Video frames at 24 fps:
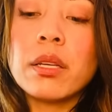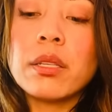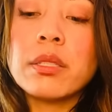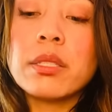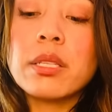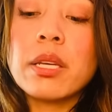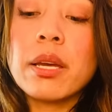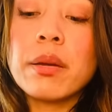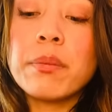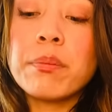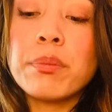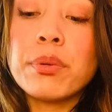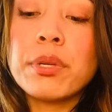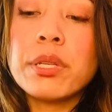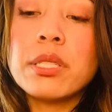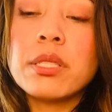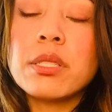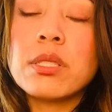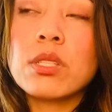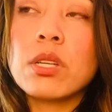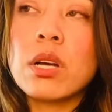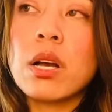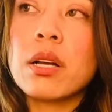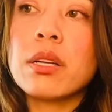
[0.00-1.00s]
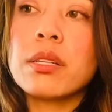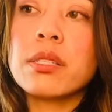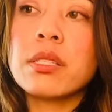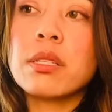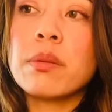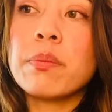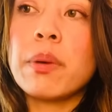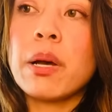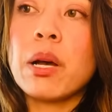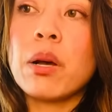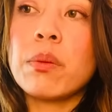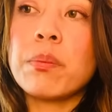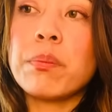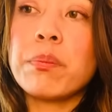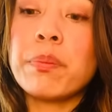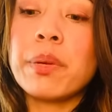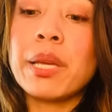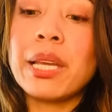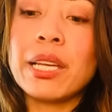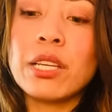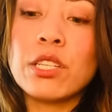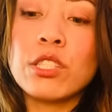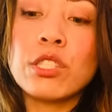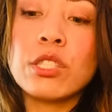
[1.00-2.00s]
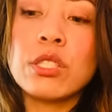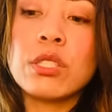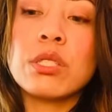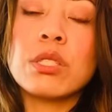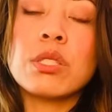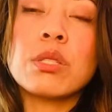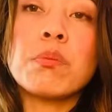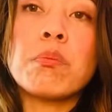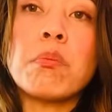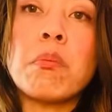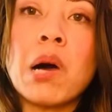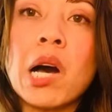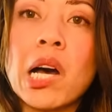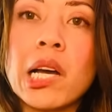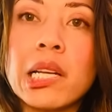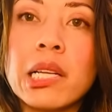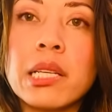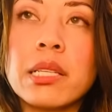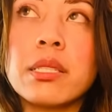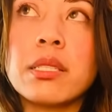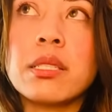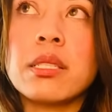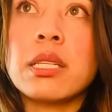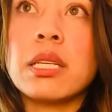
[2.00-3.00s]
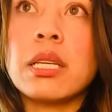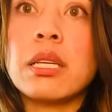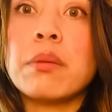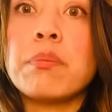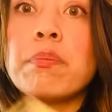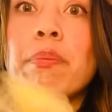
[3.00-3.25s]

Temperance talks about patience, modesty,